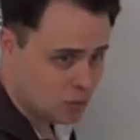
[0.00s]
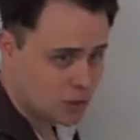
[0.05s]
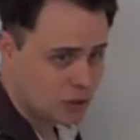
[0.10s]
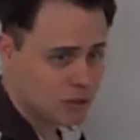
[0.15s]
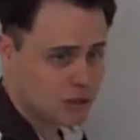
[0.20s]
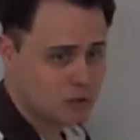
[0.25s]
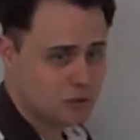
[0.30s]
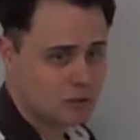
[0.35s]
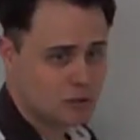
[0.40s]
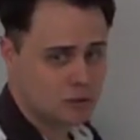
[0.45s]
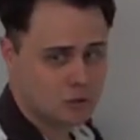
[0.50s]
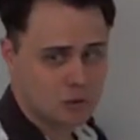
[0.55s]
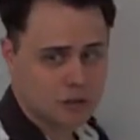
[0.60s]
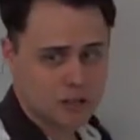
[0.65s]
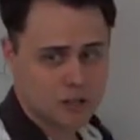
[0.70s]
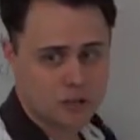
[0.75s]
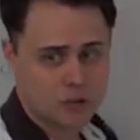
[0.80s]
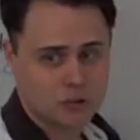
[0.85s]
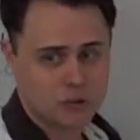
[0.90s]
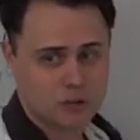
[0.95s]
Wonderful. What
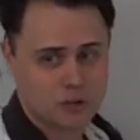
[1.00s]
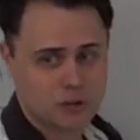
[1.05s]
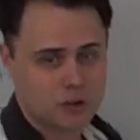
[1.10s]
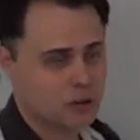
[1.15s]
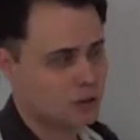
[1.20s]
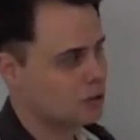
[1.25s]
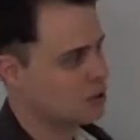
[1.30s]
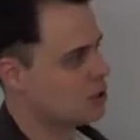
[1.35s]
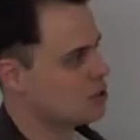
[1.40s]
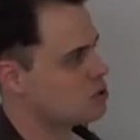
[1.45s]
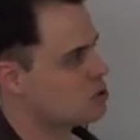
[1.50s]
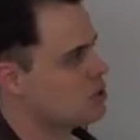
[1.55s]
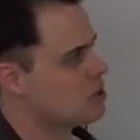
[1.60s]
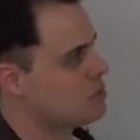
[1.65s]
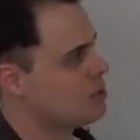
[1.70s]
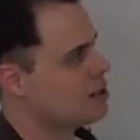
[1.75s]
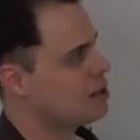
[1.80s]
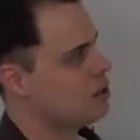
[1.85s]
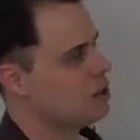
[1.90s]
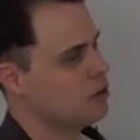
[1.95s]
else? Yesterday
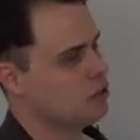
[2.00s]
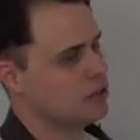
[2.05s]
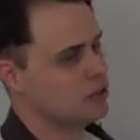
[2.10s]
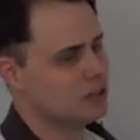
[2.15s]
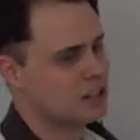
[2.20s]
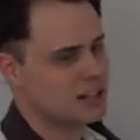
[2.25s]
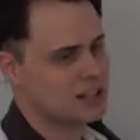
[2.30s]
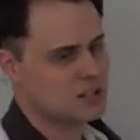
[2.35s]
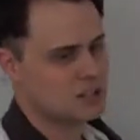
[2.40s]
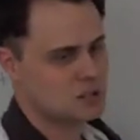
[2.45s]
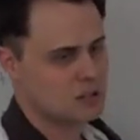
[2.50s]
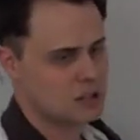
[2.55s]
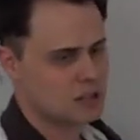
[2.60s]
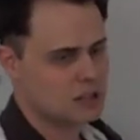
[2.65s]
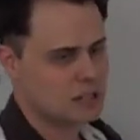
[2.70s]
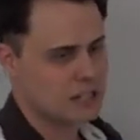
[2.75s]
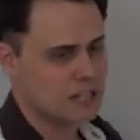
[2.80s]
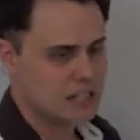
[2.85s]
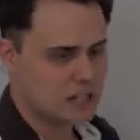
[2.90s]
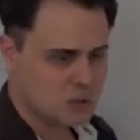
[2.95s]
we called the less than
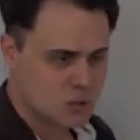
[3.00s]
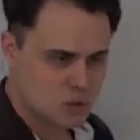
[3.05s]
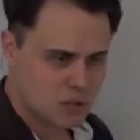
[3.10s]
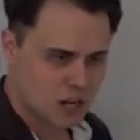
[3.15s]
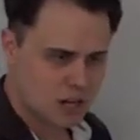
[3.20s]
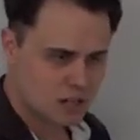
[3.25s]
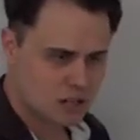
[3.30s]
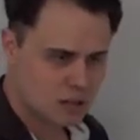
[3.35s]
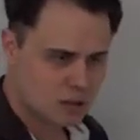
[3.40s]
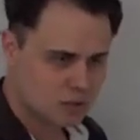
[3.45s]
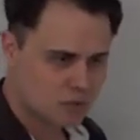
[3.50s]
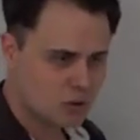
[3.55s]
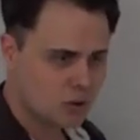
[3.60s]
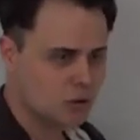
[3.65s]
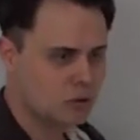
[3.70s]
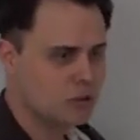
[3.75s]
an inside interval.